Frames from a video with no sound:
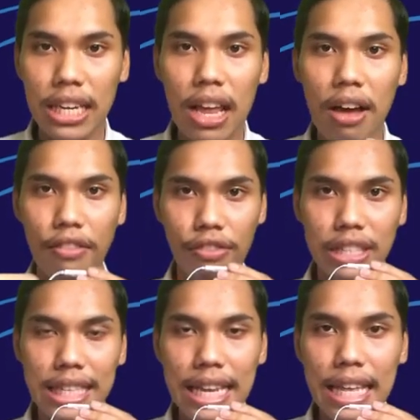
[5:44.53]

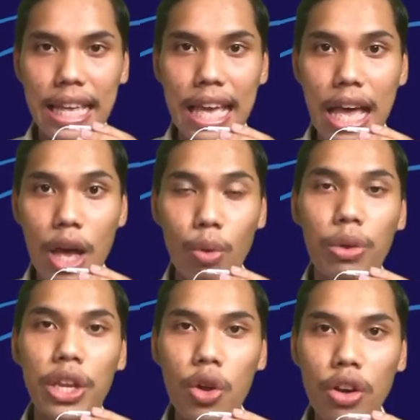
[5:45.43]
Firstly, we
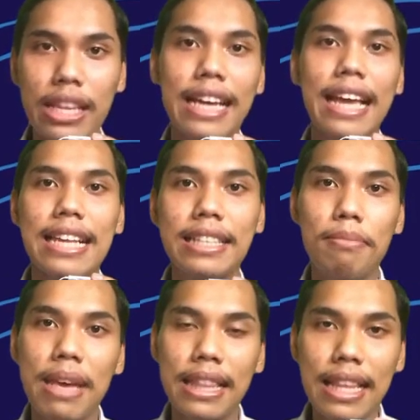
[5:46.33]
know that calcium
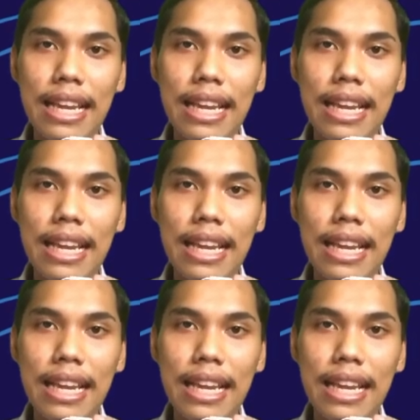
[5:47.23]
metal